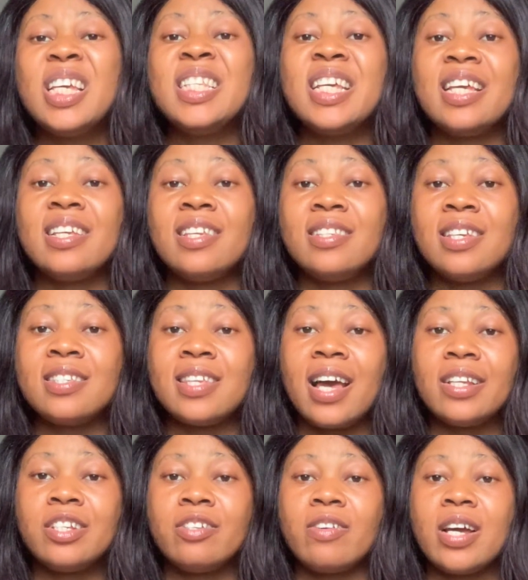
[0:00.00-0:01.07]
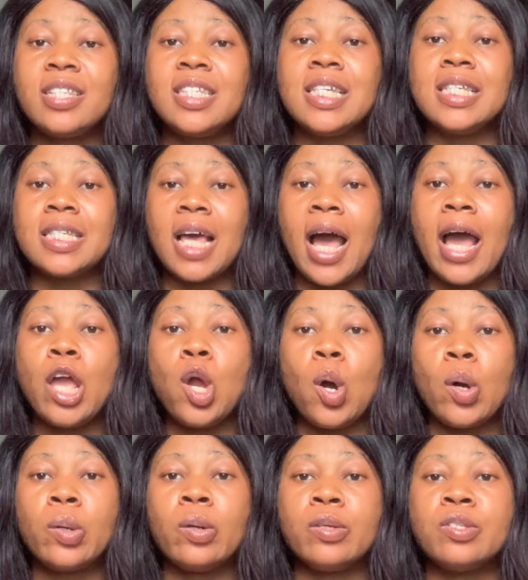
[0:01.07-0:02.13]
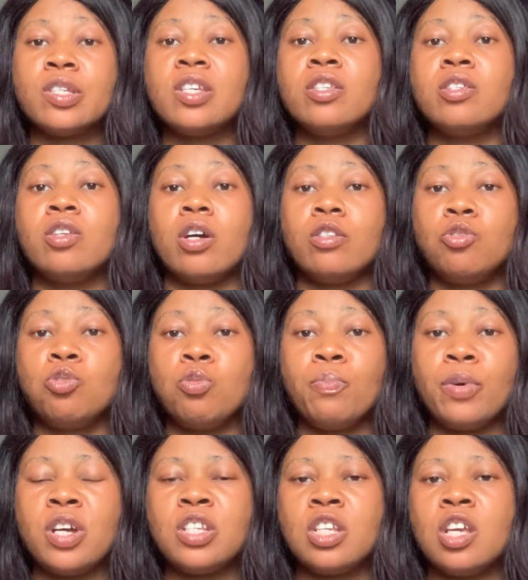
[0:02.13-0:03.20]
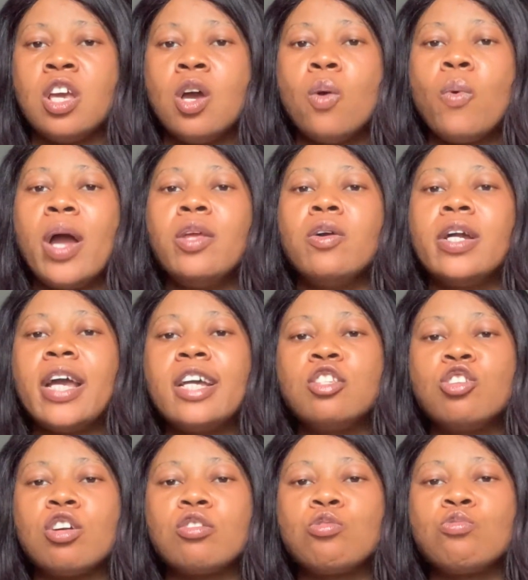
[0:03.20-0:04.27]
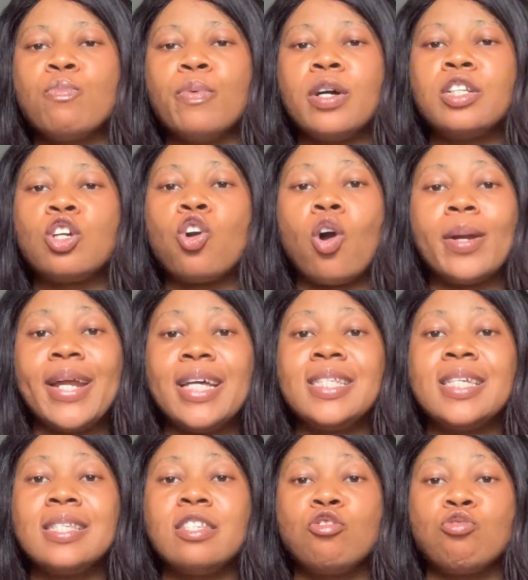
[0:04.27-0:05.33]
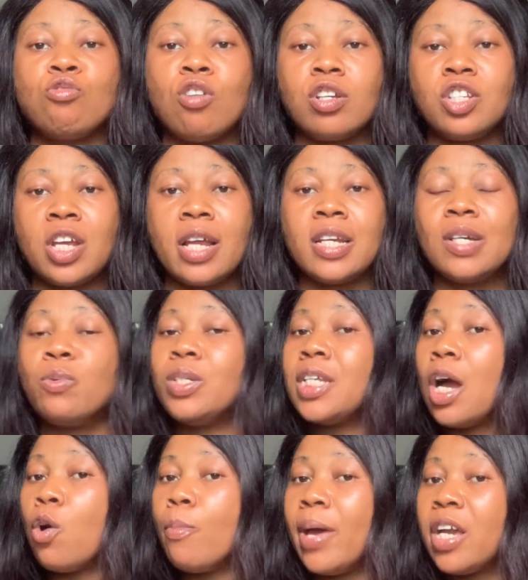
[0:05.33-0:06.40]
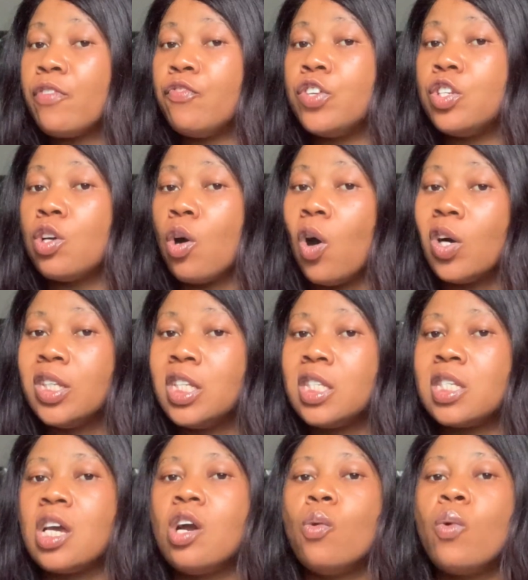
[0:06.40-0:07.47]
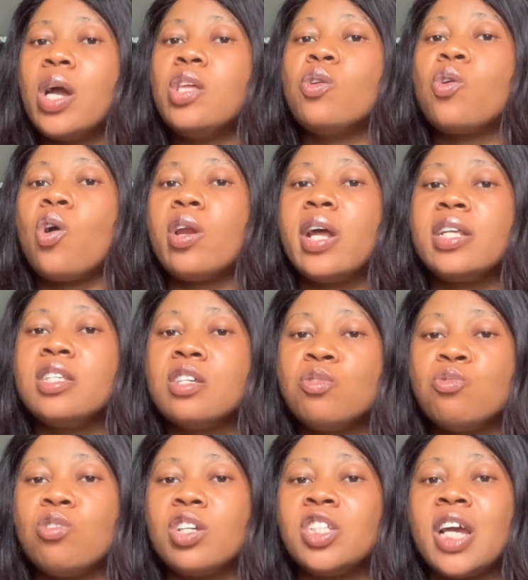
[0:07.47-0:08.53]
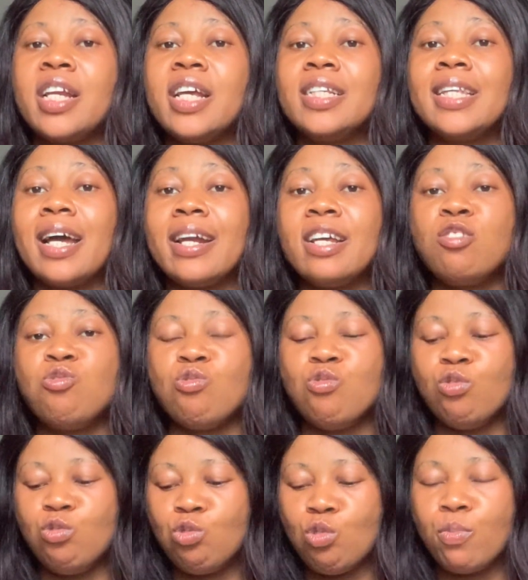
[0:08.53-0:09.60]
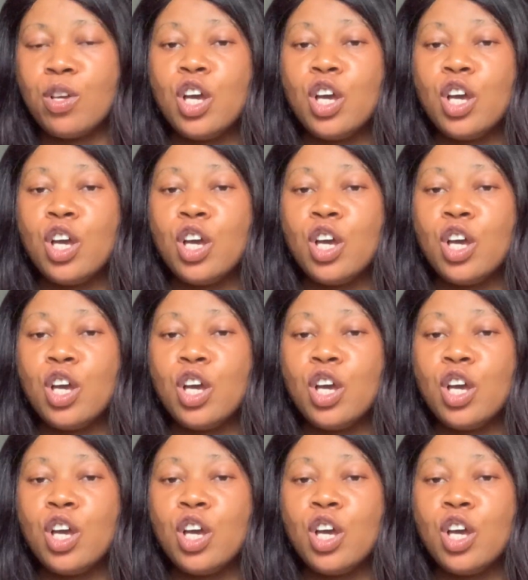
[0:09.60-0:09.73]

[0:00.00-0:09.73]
the search rate is high or not, is your TubeBuddy. When you get your TubeBuddy, connect it to your channel, which I will make video on it. When you connect it to your channel direct to YouTube,